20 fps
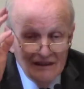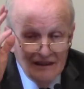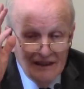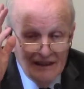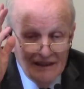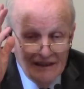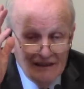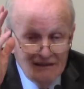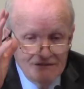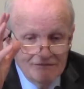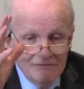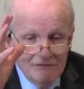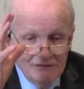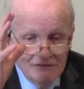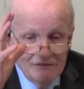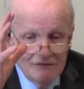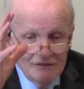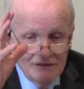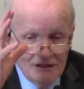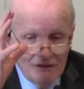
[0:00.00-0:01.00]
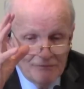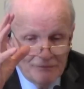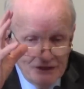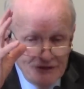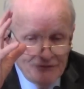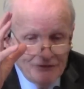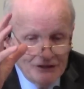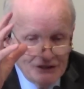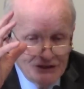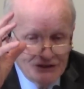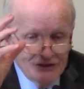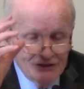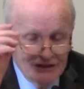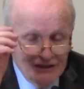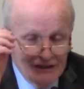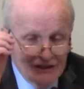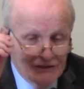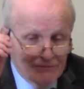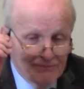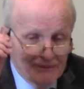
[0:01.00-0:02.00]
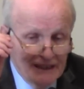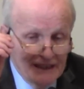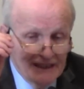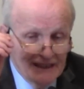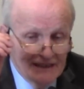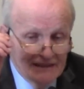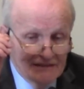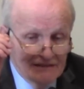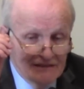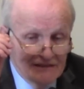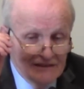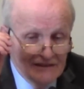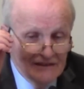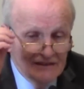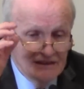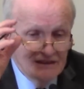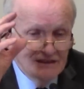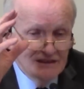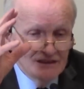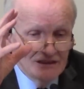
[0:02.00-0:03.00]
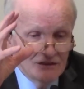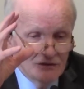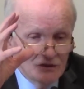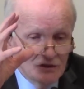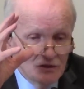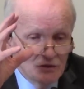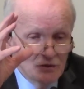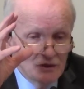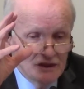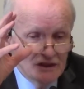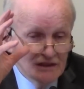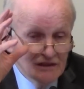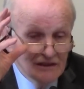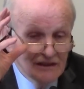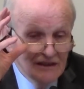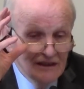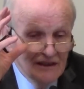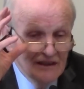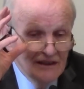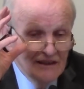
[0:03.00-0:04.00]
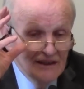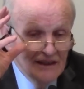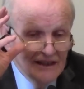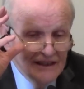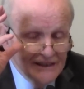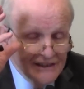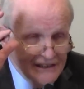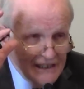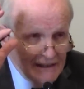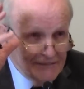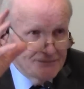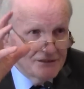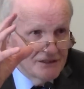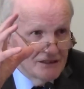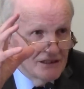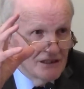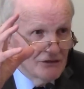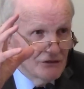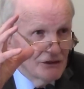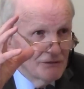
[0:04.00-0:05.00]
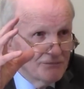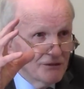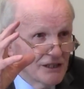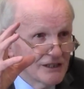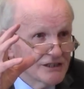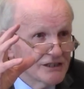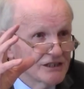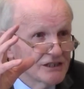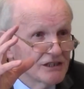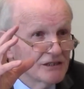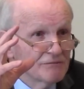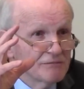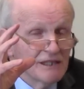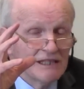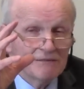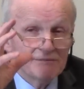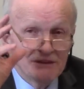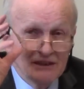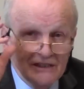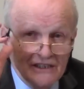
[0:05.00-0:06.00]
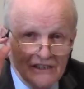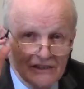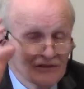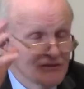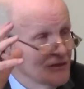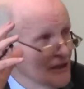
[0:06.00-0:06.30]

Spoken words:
a prefecture in Japan, will accept a reprocessing plant because